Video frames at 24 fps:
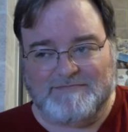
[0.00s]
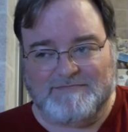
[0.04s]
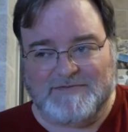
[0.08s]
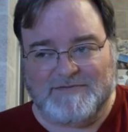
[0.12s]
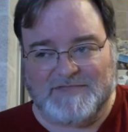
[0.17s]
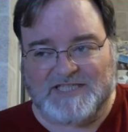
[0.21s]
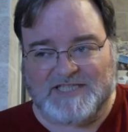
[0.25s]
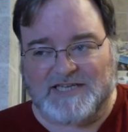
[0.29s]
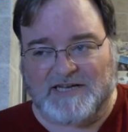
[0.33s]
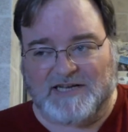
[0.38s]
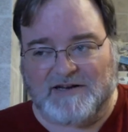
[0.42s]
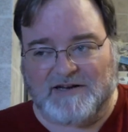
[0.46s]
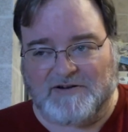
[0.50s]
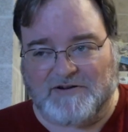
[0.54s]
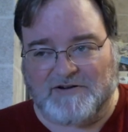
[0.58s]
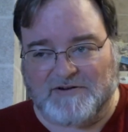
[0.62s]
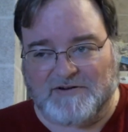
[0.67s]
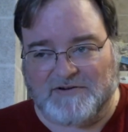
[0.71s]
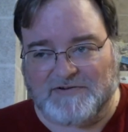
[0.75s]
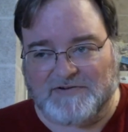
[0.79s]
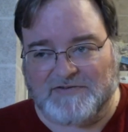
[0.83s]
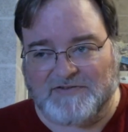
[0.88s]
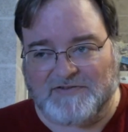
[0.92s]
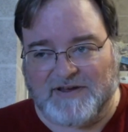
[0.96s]

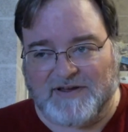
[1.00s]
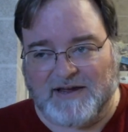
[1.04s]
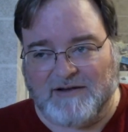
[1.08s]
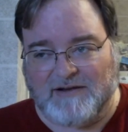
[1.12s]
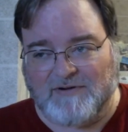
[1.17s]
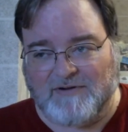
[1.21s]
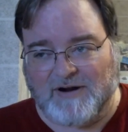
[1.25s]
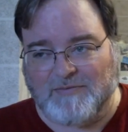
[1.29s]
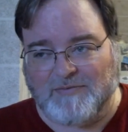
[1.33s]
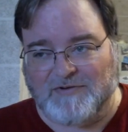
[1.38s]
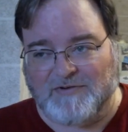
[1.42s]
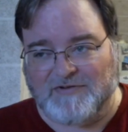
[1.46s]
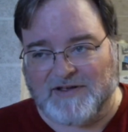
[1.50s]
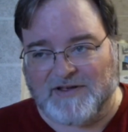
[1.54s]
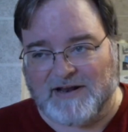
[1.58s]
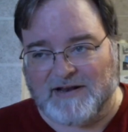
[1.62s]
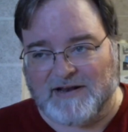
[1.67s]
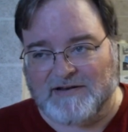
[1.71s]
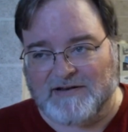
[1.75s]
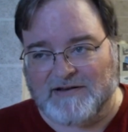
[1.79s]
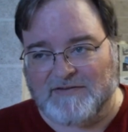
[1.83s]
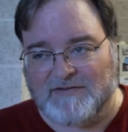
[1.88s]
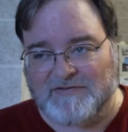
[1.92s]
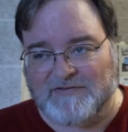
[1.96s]
senators and
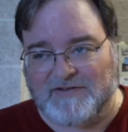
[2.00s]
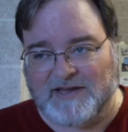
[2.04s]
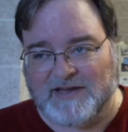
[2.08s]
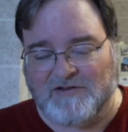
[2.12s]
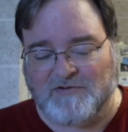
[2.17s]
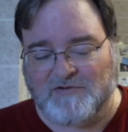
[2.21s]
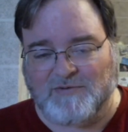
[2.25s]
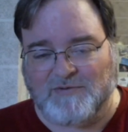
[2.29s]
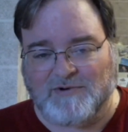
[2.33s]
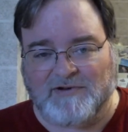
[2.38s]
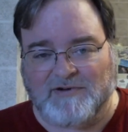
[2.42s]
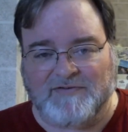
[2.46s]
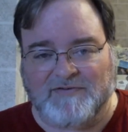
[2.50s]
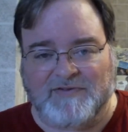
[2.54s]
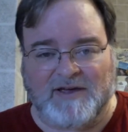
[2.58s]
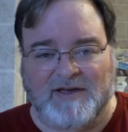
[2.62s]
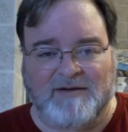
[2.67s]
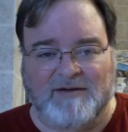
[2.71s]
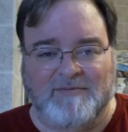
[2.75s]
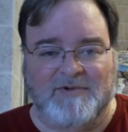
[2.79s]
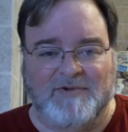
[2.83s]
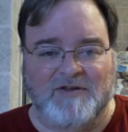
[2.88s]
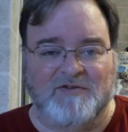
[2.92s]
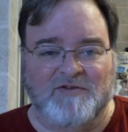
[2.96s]
representatives. Each one of
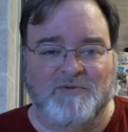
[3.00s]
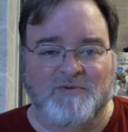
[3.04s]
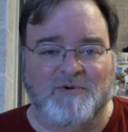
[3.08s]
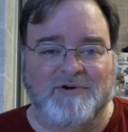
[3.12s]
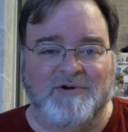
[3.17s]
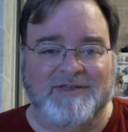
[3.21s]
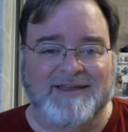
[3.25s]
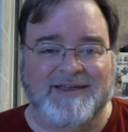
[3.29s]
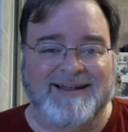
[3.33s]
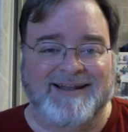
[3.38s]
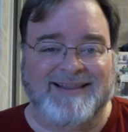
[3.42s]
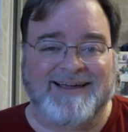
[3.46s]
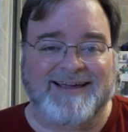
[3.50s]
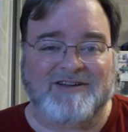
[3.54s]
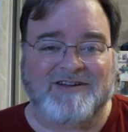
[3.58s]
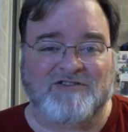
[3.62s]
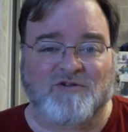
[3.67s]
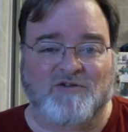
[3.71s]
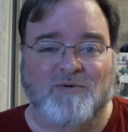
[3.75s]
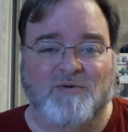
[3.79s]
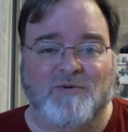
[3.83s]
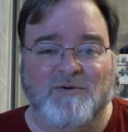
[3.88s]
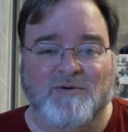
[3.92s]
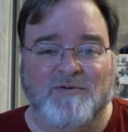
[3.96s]
them is worth an
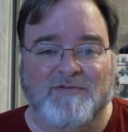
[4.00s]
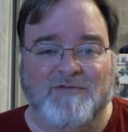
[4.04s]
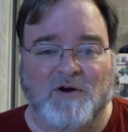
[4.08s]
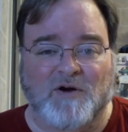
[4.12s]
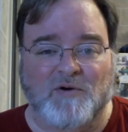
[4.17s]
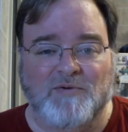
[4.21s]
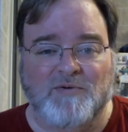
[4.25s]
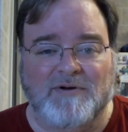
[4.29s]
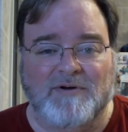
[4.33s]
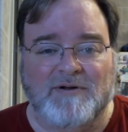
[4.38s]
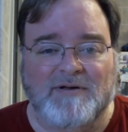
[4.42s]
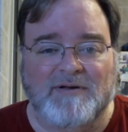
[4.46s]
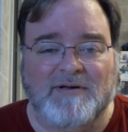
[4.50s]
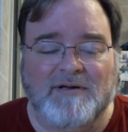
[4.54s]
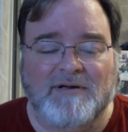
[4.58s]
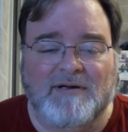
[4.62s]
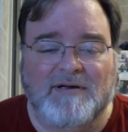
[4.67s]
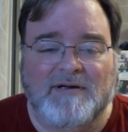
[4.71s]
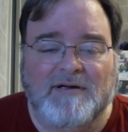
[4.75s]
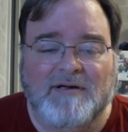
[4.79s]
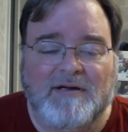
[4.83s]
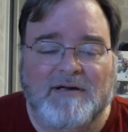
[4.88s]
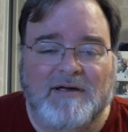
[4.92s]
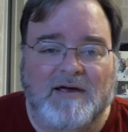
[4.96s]
electoral vote.
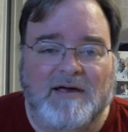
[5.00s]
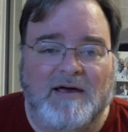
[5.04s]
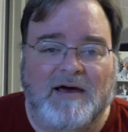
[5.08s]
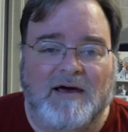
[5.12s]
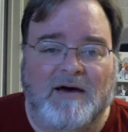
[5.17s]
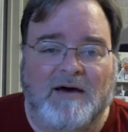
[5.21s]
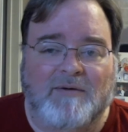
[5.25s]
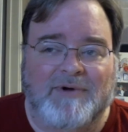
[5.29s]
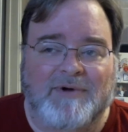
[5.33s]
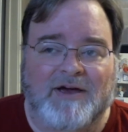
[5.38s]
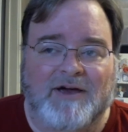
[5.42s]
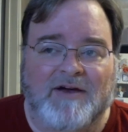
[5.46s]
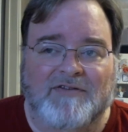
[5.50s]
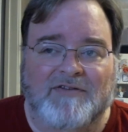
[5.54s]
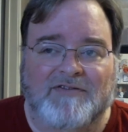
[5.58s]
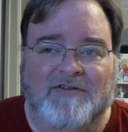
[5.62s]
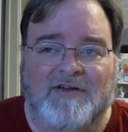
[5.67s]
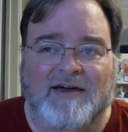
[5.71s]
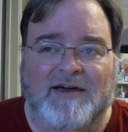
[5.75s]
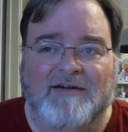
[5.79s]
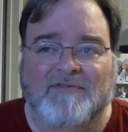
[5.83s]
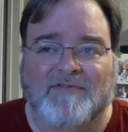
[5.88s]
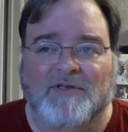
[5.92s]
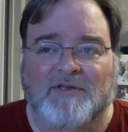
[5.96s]
We
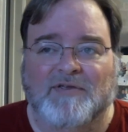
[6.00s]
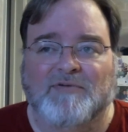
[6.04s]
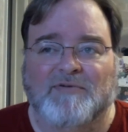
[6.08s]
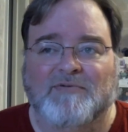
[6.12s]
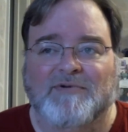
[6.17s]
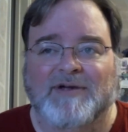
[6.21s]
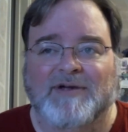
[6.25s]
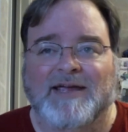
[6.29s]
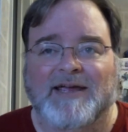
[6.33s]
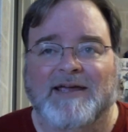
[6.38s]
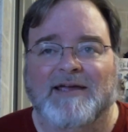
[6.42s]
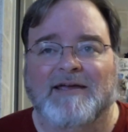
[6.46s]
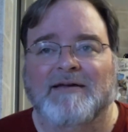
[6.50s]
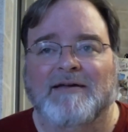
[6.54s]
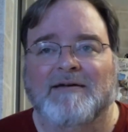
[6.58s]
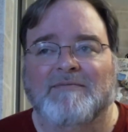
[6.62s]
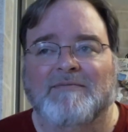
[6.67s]
also have the three